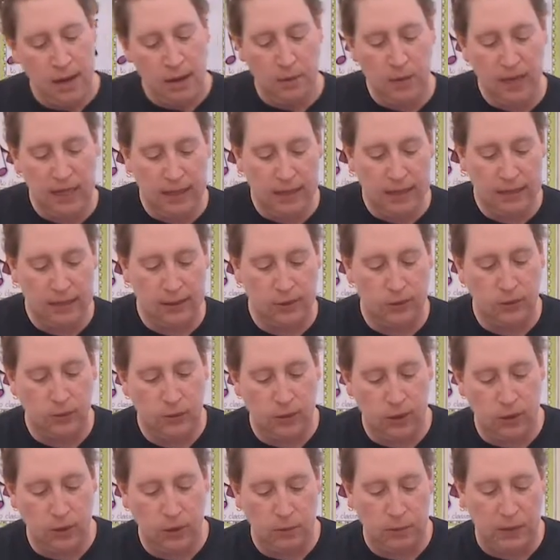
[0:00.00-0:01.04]
May this school
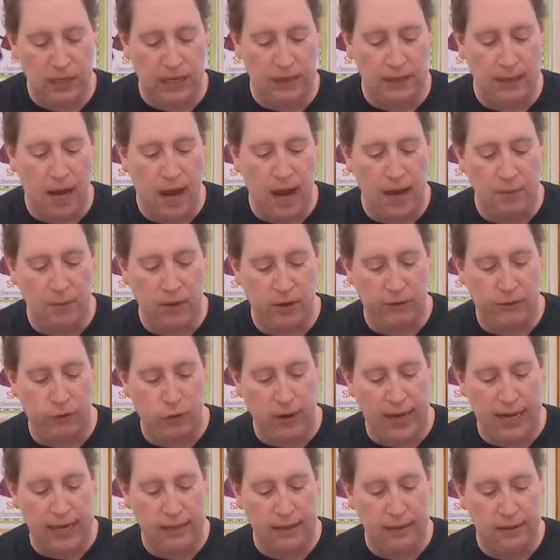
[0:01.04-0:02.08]
year be a time of
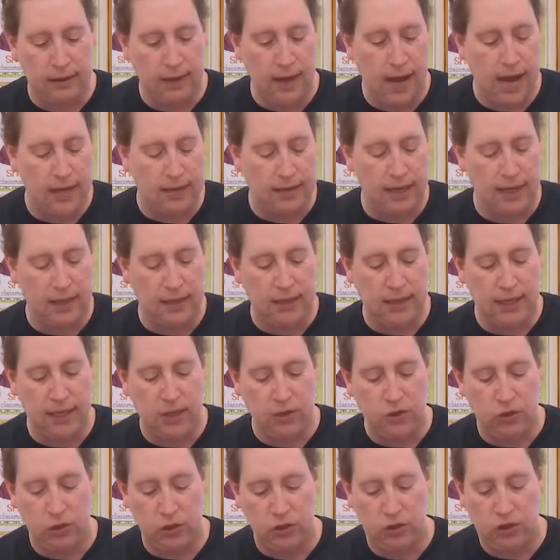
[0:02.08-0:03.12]
grace as they
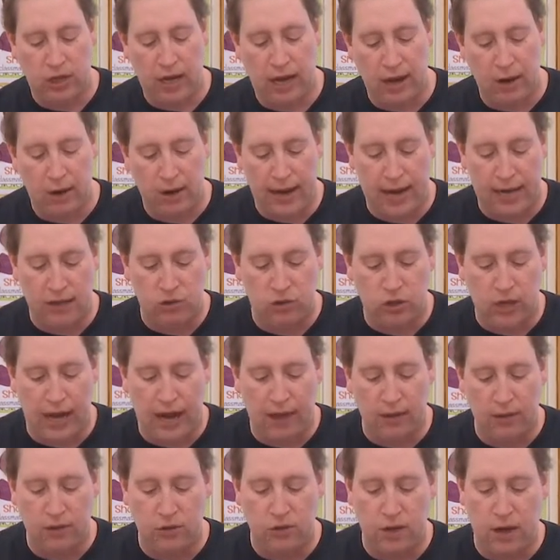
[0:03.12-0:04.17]
teach, share, and
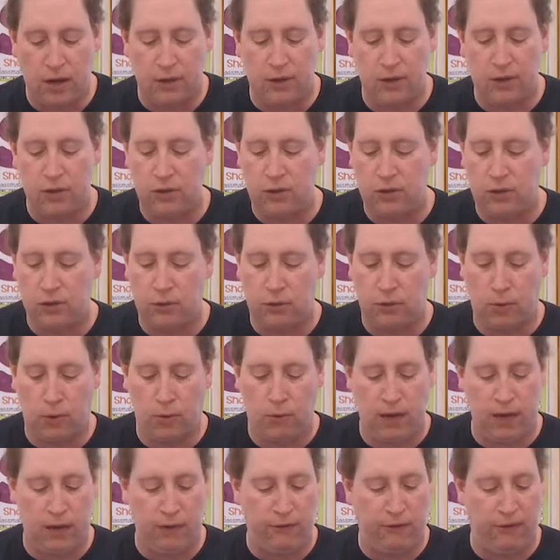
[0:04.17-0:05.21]
challenge others to
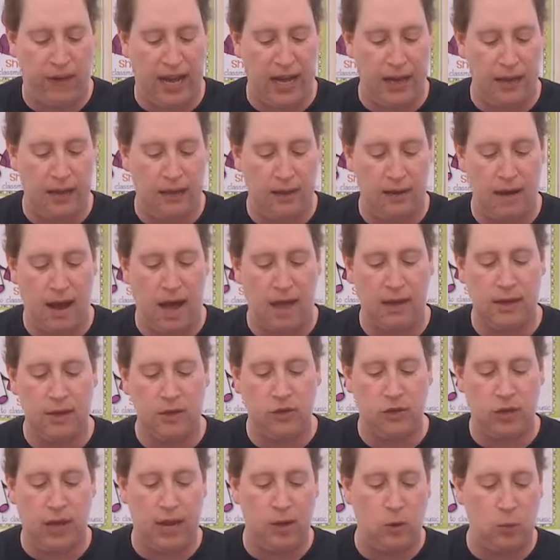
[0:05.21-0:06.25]
grow in faith,
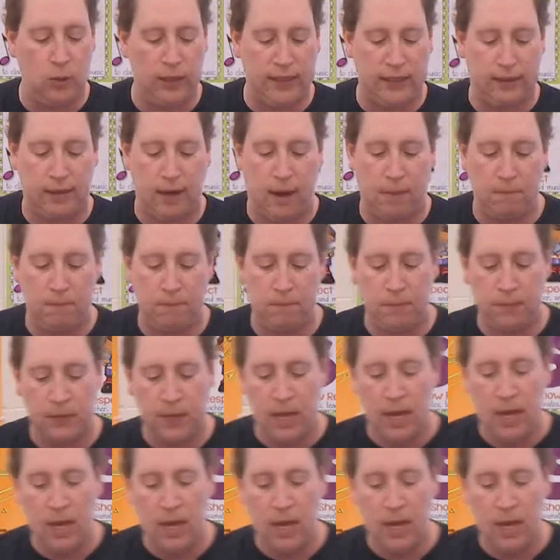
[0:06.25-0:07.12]
knowledge, and wisdom.